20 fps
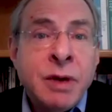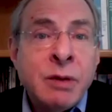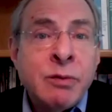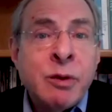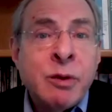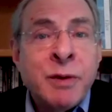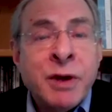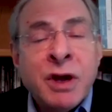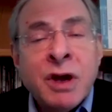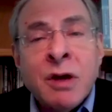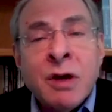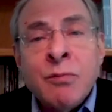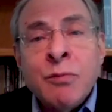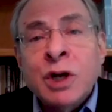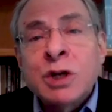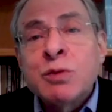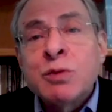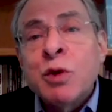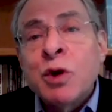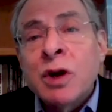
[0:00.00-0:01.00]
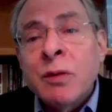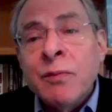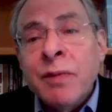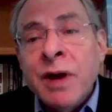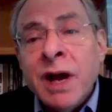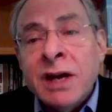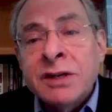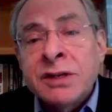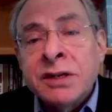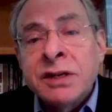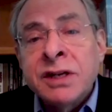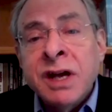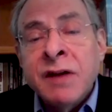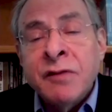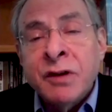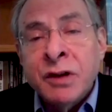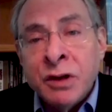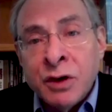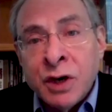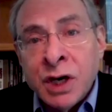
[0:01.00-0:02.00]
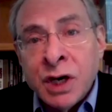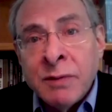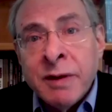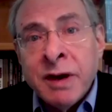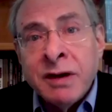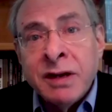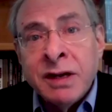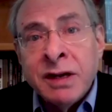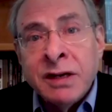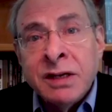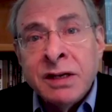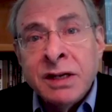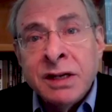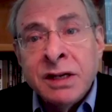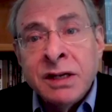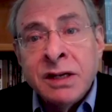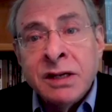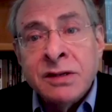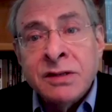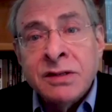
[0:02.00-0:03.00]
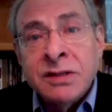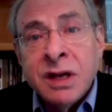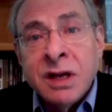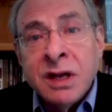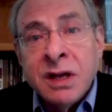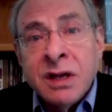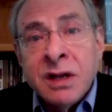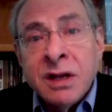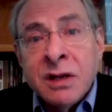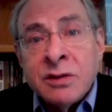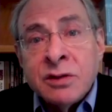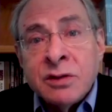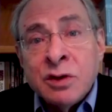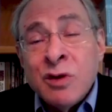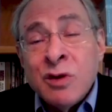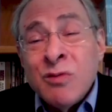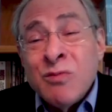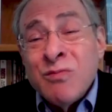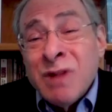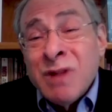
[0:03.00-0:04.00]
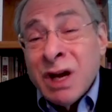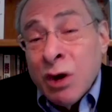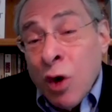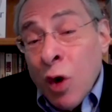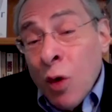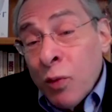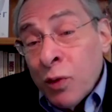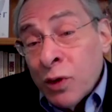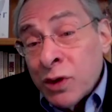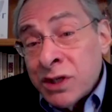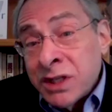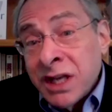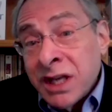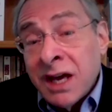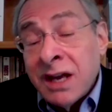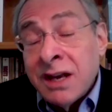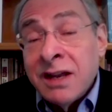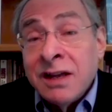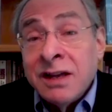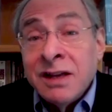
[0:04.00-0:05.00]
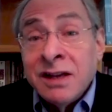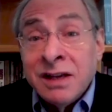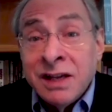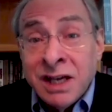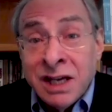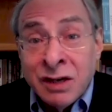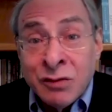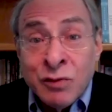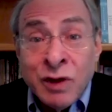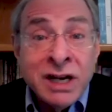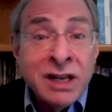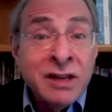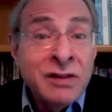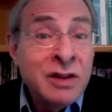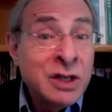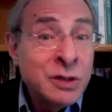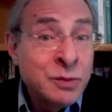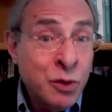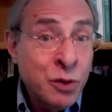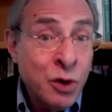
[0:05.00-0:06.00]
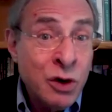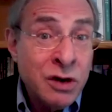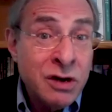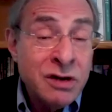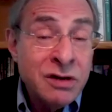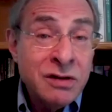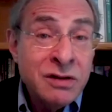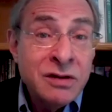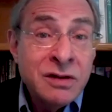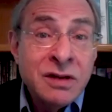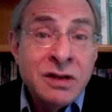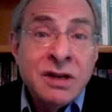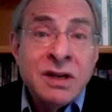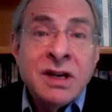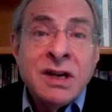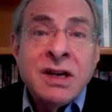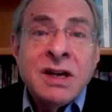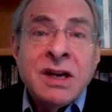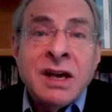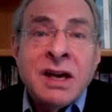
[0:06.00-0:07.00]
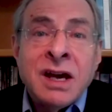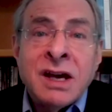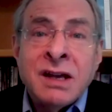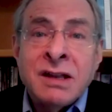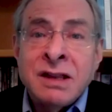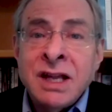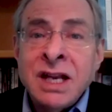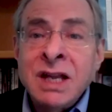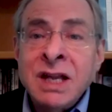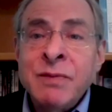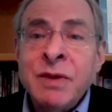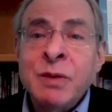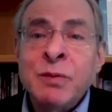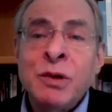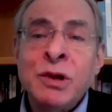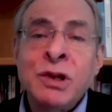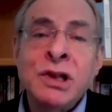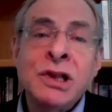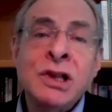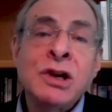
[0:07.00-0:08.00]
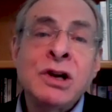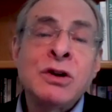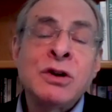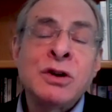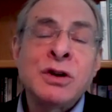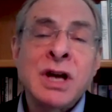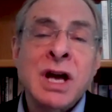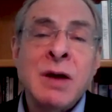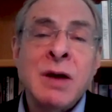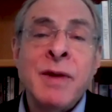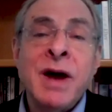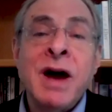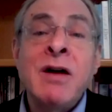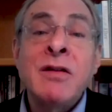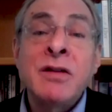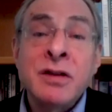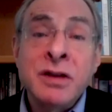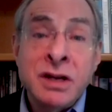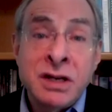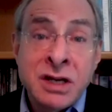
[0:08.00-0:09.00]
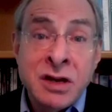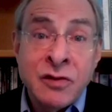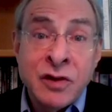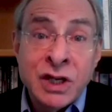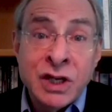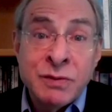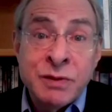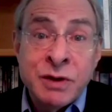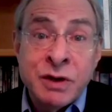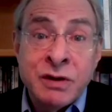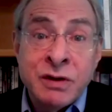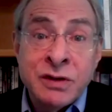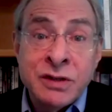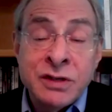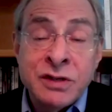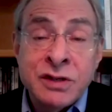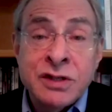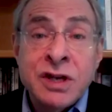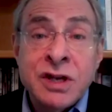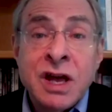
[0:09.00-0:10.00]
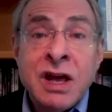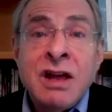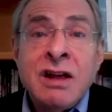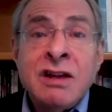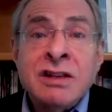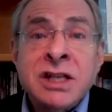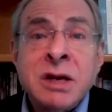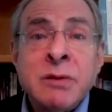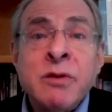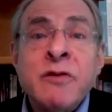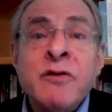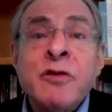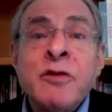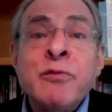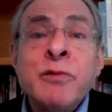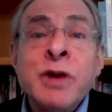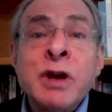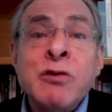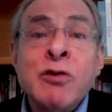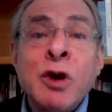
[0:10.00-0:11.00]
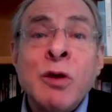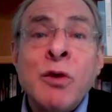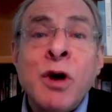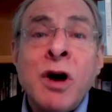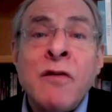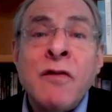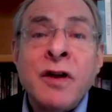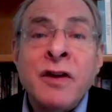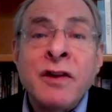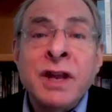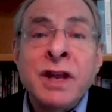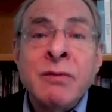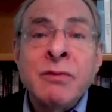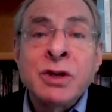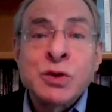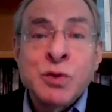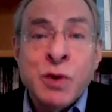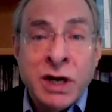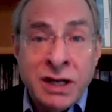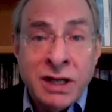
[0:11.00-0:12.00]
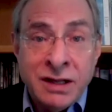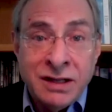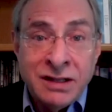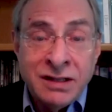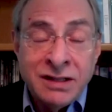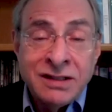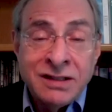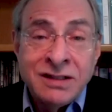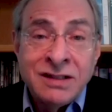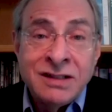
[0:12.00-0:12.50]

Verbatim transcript: People become much more compassionate after learning about NDEs. So, my hope was that in writing this book and letting people learn about near death experiences, some of it may rub off on them as well.